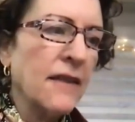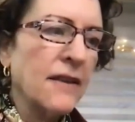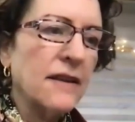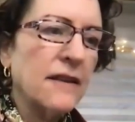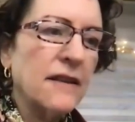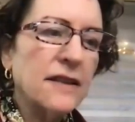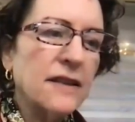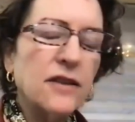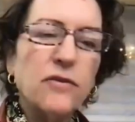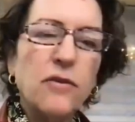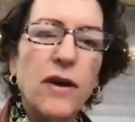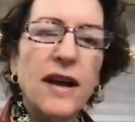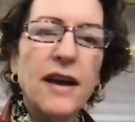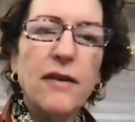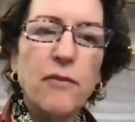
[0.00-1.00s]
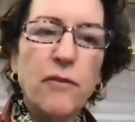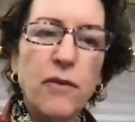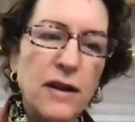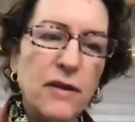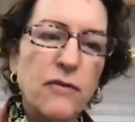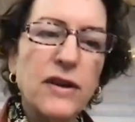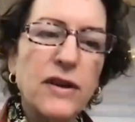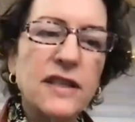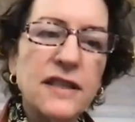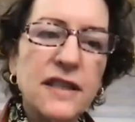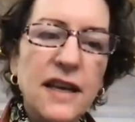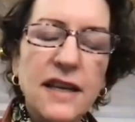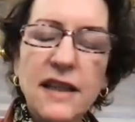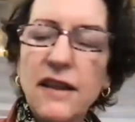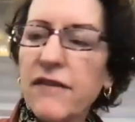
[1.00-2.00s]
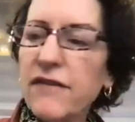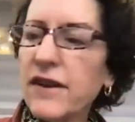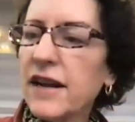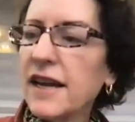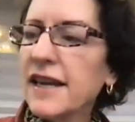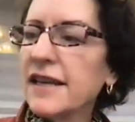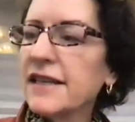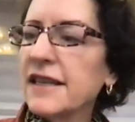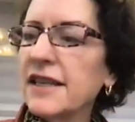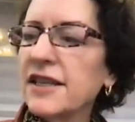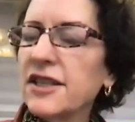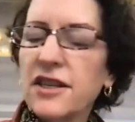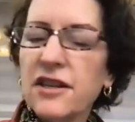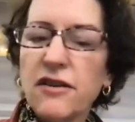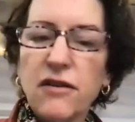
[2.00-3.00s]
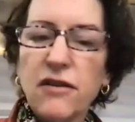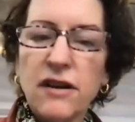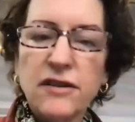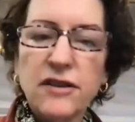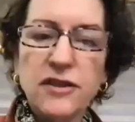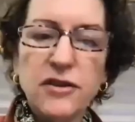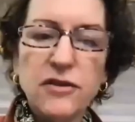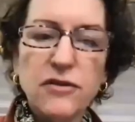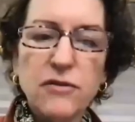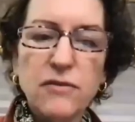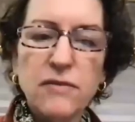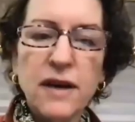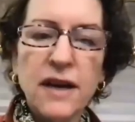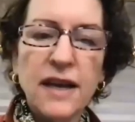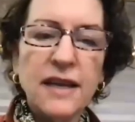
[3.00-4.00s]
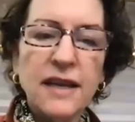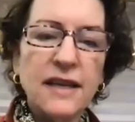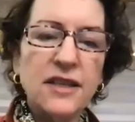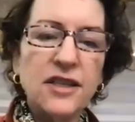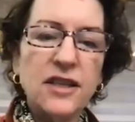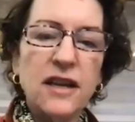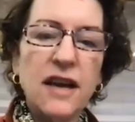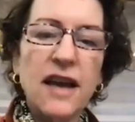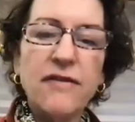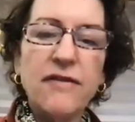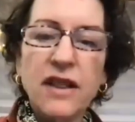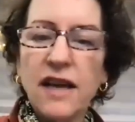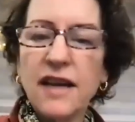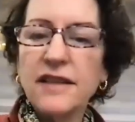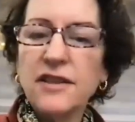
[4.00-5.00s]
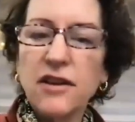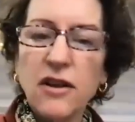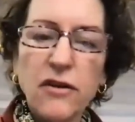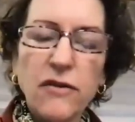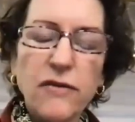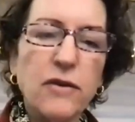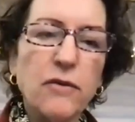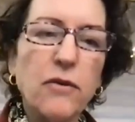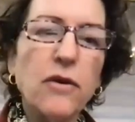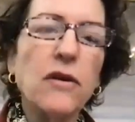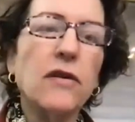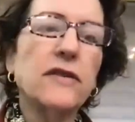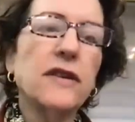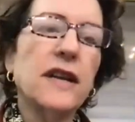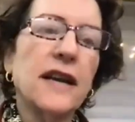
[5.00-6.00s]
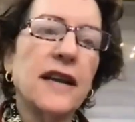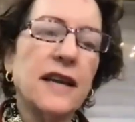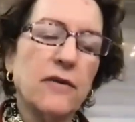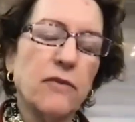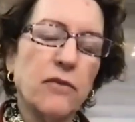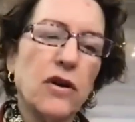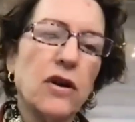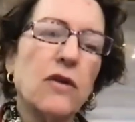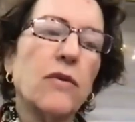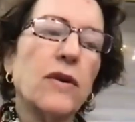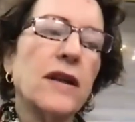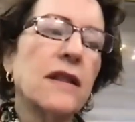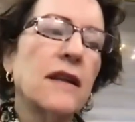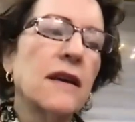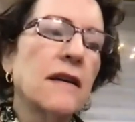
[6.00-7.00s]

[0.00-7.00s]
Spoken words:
This is why one of the reasons I love it. I can teach it on Zoom. I can teach it. I have clients all over the world that I can work with.